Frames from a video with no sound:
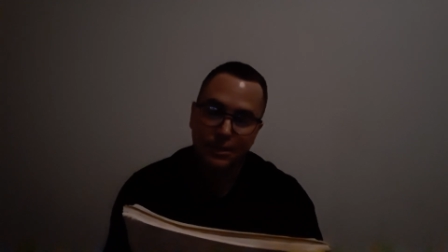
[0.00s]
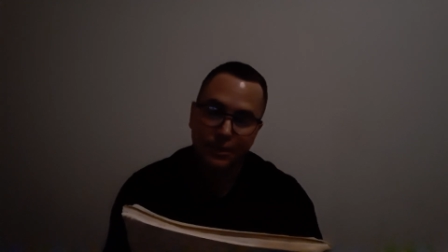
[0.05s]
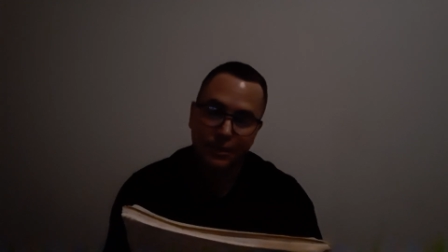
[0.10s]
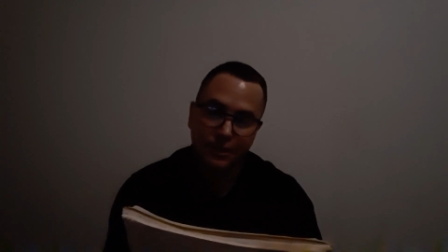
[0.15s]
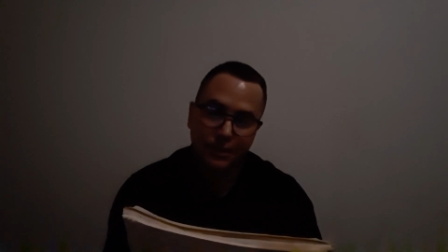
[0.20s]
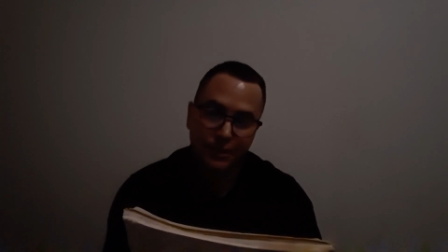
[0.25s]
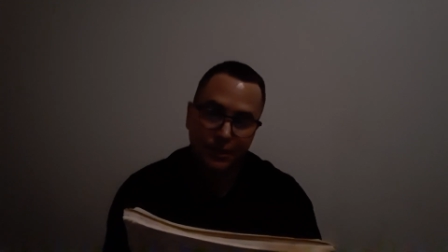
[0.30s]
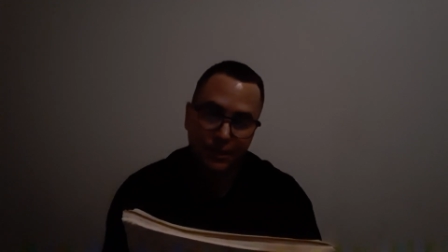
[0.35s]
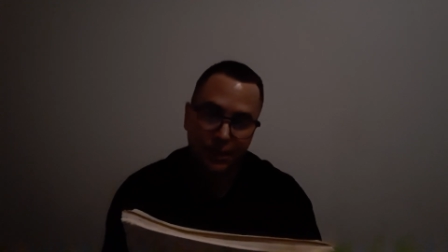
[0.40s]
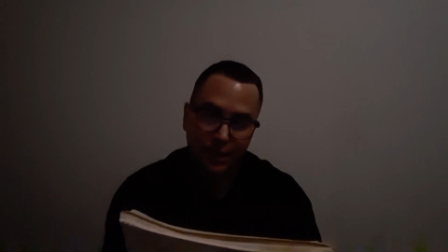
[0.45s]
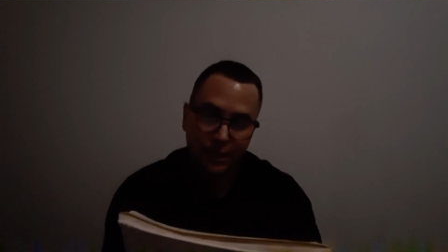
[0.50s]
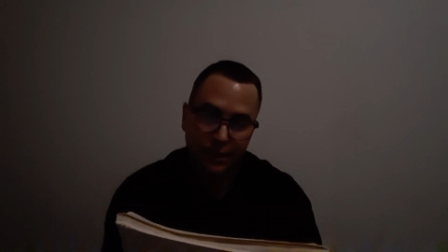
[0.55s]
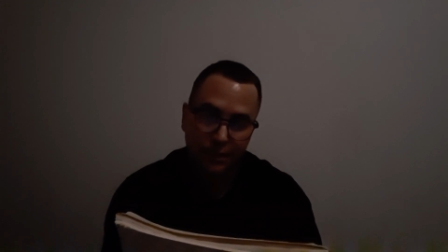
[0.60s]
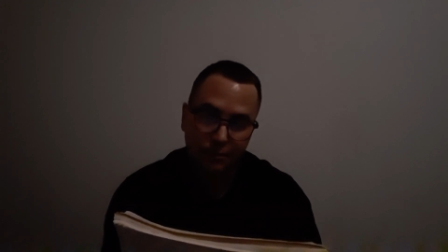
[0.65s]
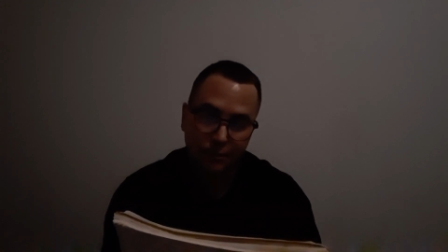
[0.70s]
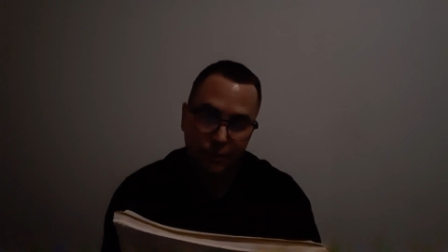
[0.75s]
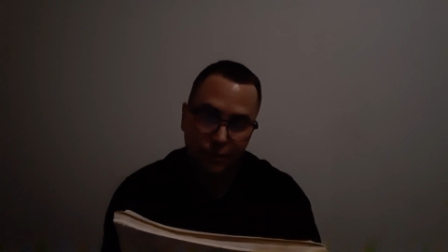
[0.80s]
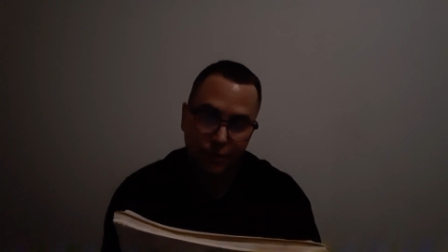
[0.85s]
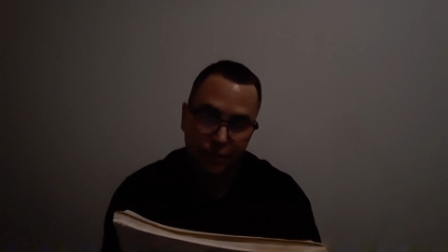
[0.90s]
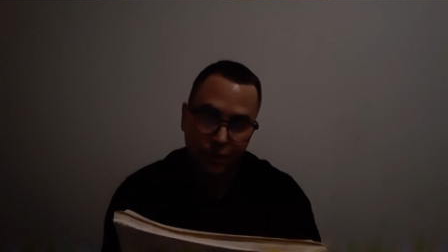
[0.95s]
Selling
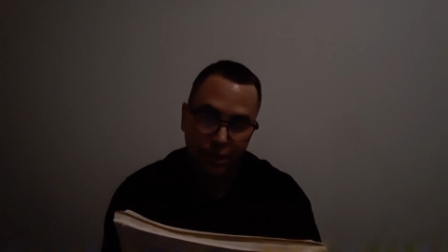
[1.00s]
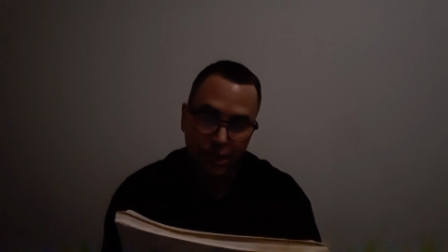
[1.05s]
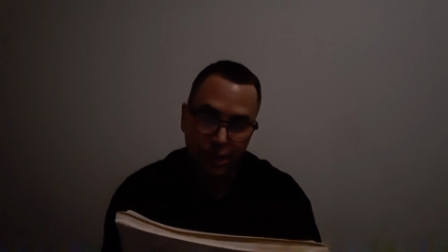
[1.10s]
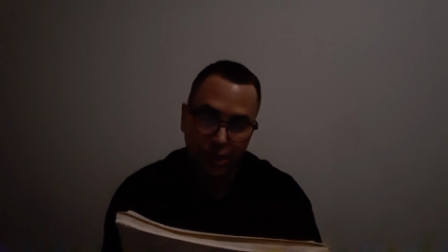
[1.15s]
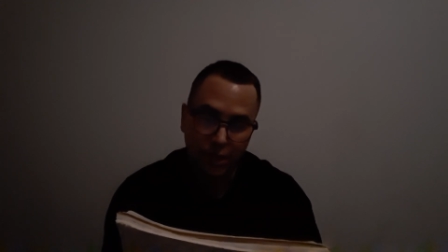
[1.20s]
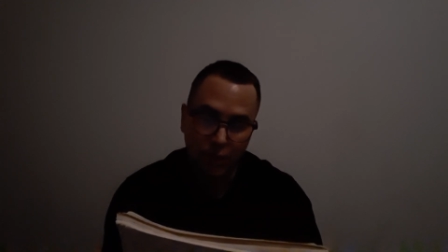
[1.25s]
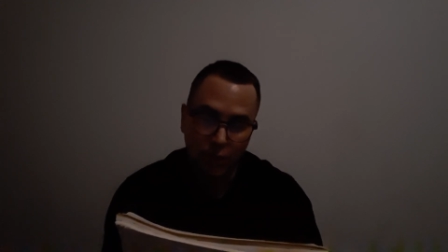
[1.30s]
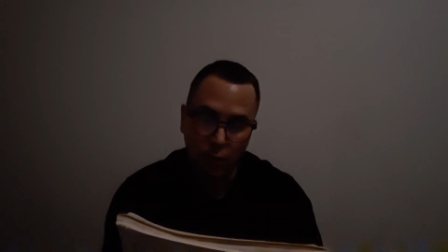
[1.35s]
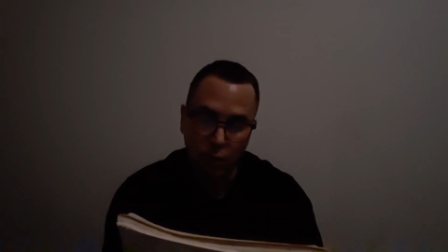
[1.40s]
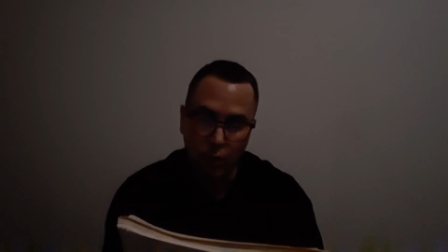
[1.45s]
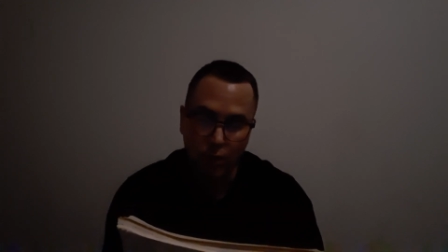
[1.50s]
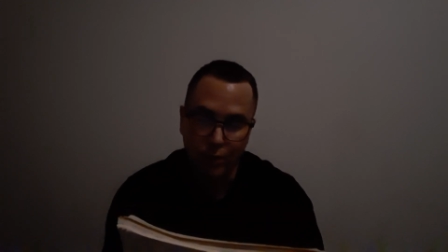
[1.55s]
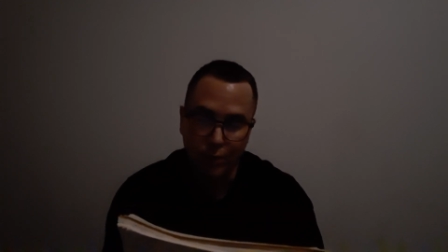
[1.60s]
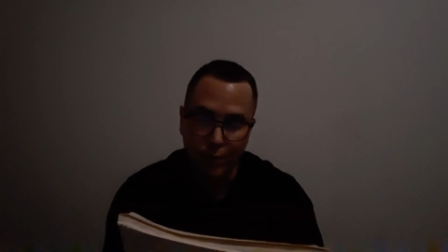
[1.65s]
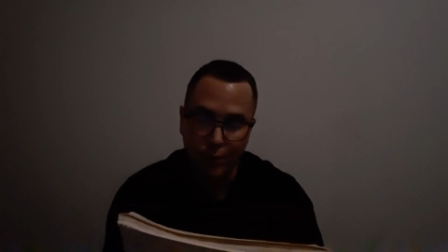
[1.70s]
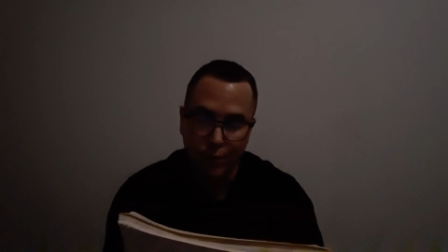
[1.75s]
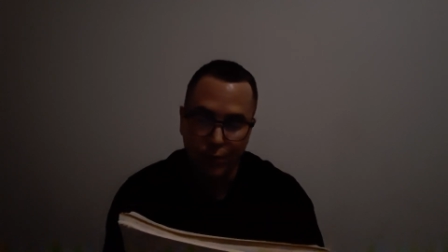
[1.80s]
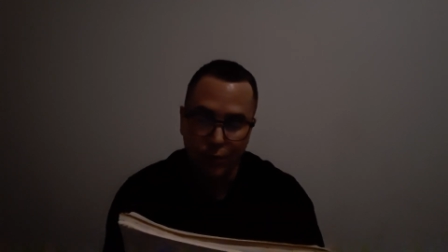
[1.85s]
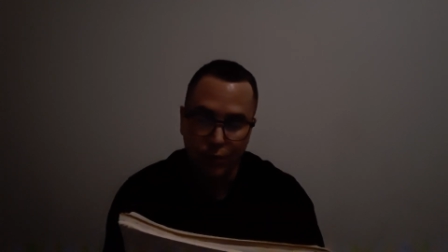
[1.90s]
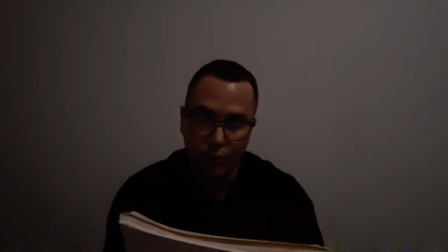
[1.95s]
Machine course
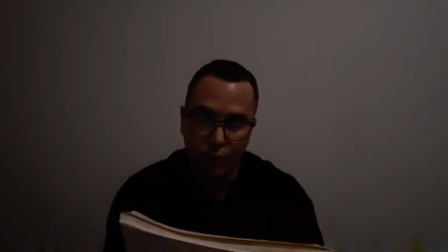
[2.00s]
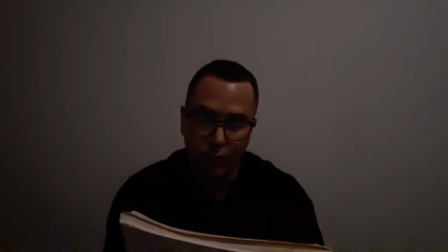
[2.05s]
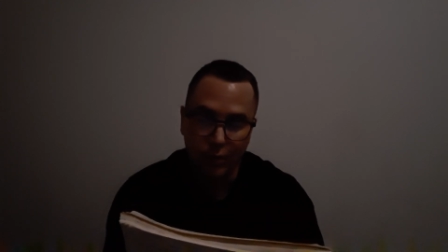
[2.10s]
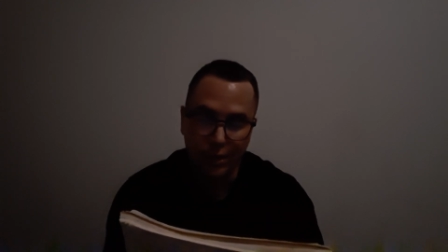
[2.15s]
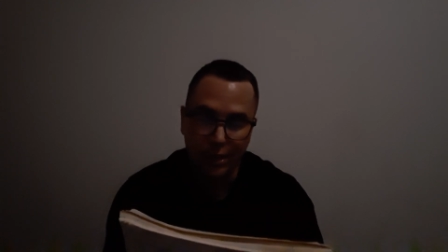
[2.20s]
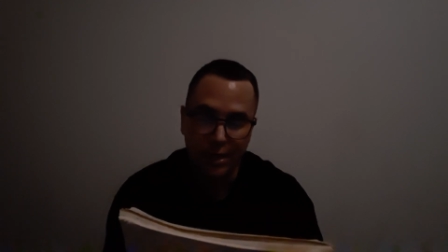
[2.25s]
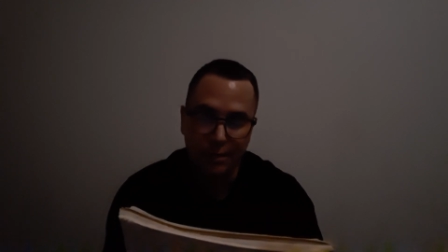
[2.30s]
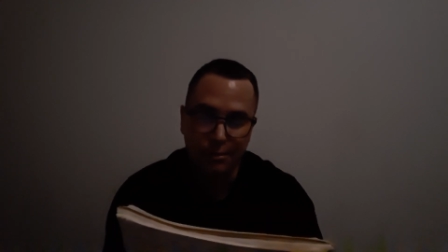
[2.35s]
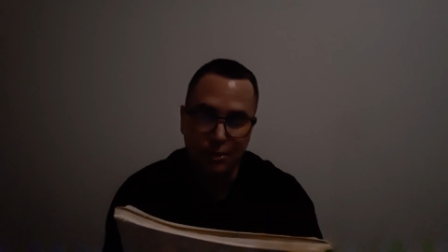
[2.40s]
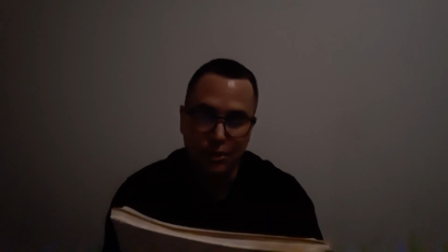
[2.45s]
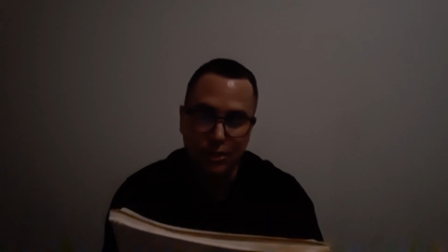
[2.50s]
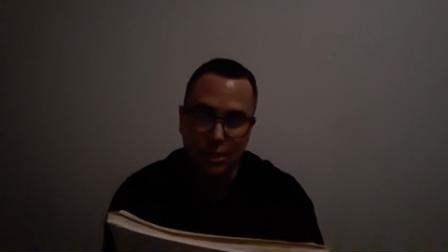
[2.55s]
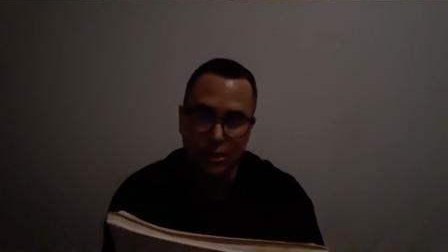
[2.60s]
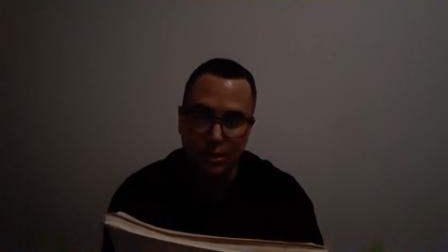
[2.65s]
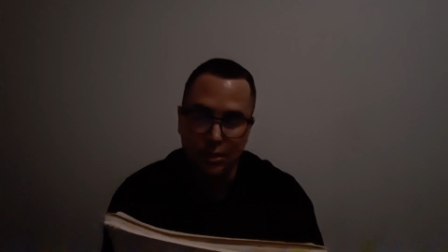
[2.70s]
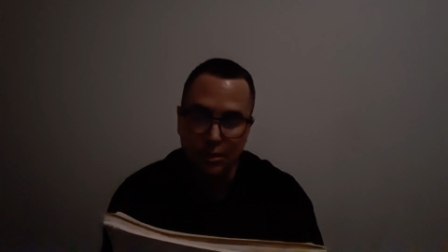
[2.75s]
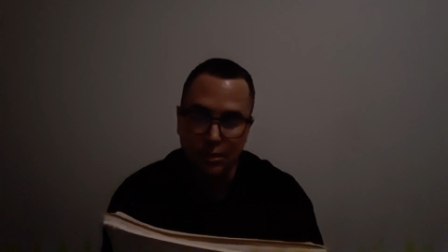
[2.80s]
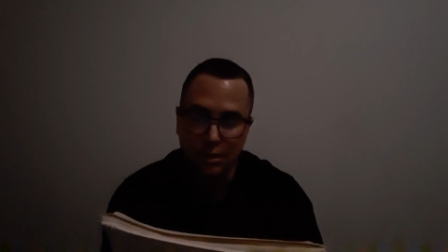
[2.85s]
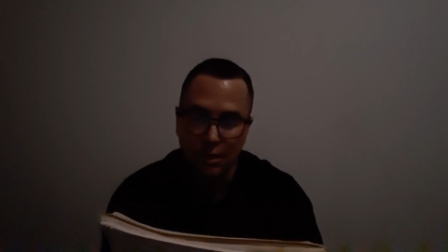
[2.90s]
with Amazon,